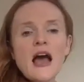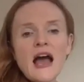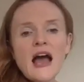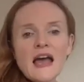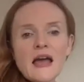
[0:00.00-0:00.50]

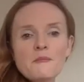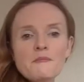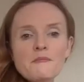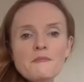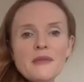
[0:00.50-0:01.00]
Um,
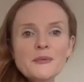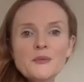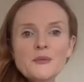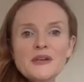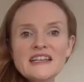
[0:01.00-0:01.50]
maybe we
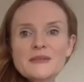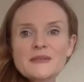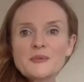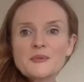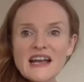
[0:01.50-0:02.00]
need to be oh.
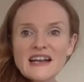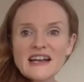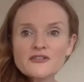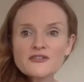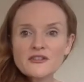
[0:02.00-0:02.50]
protecting
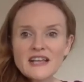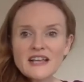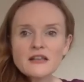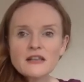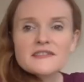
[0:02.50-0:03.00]

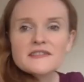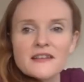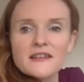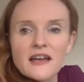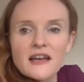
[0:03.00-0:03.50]
ourselves.
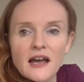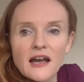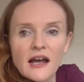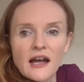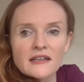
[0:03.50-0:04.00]

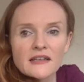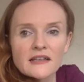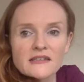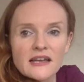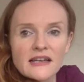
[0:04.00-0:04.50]
And
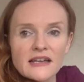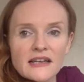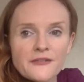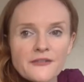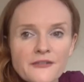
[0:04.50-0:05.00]
I
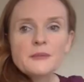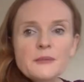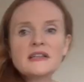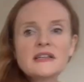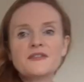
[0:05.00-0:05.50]
definitely
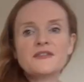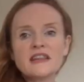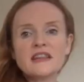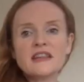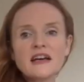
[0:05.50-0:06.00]
believe in
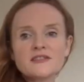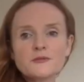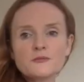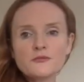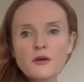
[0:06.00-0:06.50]
that. So,
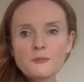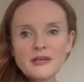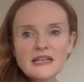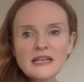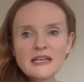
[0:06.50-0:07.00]
not being
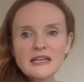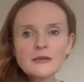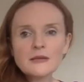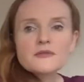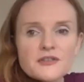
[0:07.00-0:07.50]
able
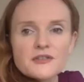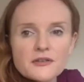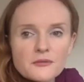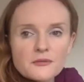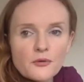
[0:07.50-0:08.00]
to,
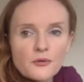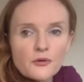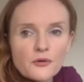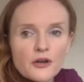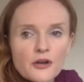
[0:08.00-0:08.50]
or
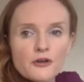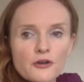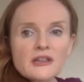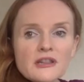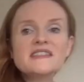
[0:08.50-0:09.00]

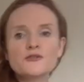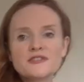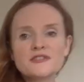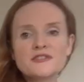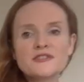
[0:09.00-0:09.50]
limiting
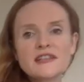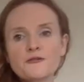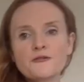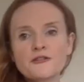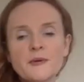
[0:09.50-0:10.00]
yourself or
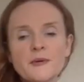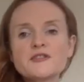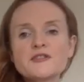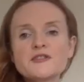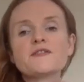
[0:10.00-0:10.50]
exposing
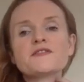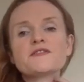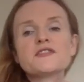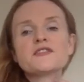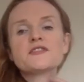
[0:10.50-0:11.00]
yourself
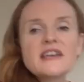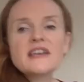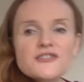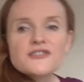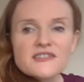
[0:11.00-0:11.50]
to
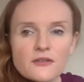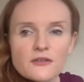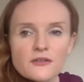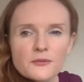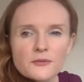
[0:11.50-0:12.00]
dangers is not
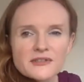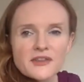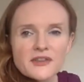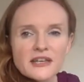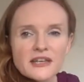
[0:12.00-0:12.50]
always a good
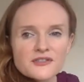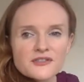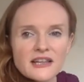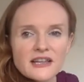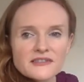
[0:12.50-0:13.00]
thing. I'm just
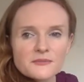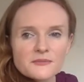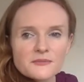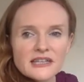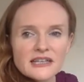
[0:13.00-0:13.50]
letting somebody
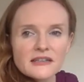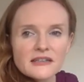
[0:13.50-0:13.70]
in.